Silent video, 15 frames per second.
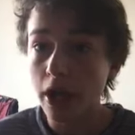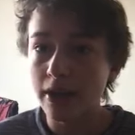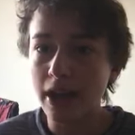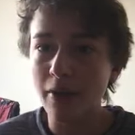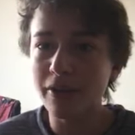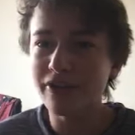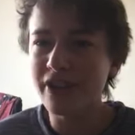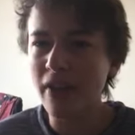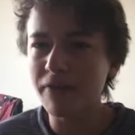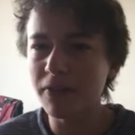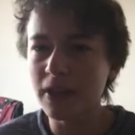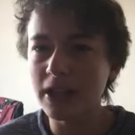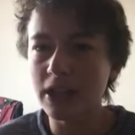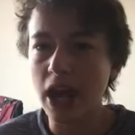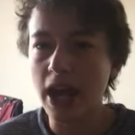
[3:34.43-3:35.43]
Now, he's
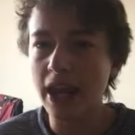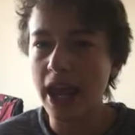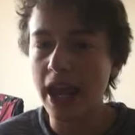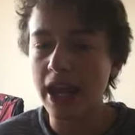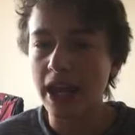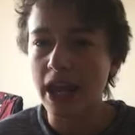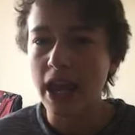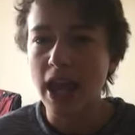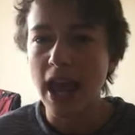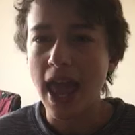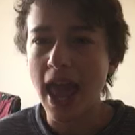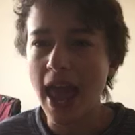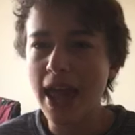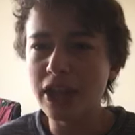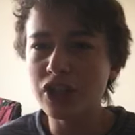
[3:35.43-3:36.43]
definitely not a
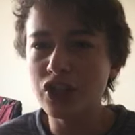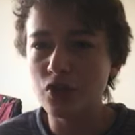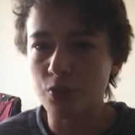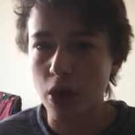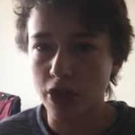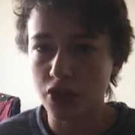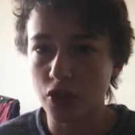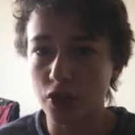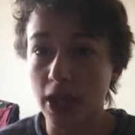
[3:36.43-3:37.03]
edge rusher,